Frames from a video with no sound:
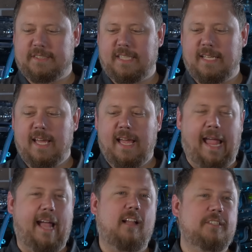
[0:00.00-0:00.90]
is a
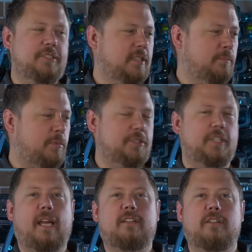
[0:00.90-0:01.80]
halogen
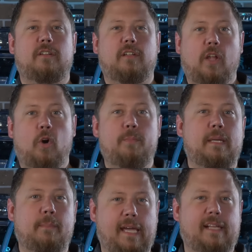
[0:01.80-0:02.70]
projector low
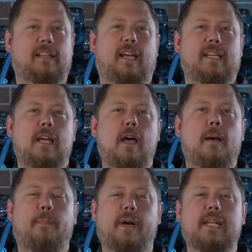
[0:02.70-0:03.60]
beam headlight,
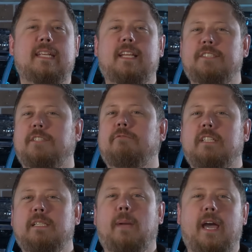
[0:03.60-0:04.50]
but it doesn't
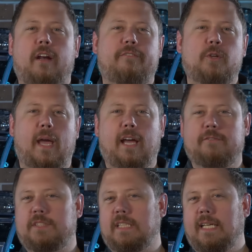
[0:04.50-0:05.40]
really matter if you
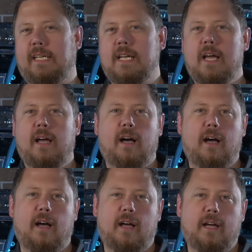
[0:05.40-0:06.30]
have say
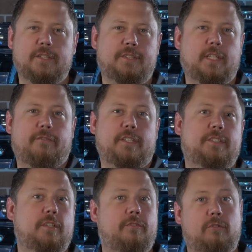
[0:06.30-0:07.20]
a Chevy
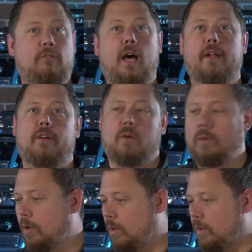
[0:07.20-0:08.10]

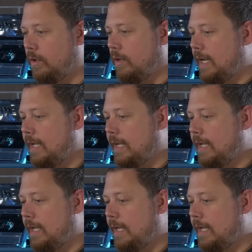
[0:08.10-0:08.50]
Silverado or